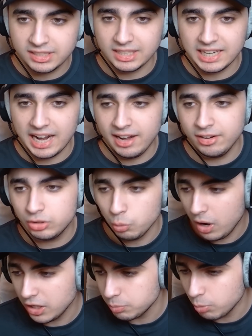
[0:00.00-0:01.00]
I was like, I need to
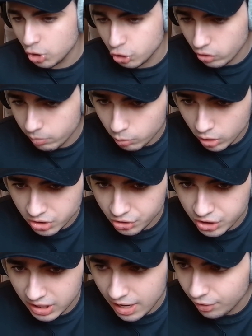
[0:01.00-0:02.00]
watch more DreamWorks to
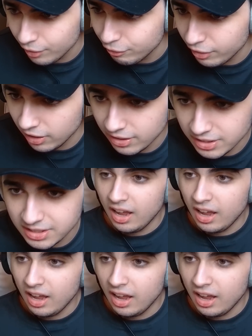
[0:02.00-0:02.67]
check out the villains.